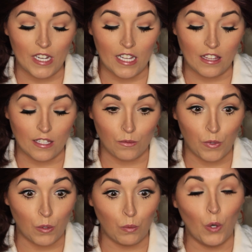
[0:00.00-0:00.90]
and this
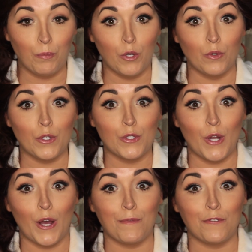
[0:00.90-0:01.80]
wig will be
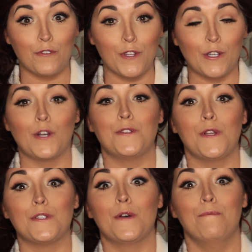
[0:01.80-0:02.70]
restyled before then because
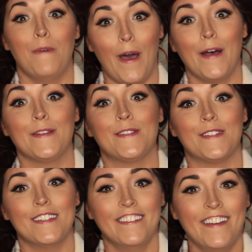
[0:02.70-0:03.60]
it's a mess.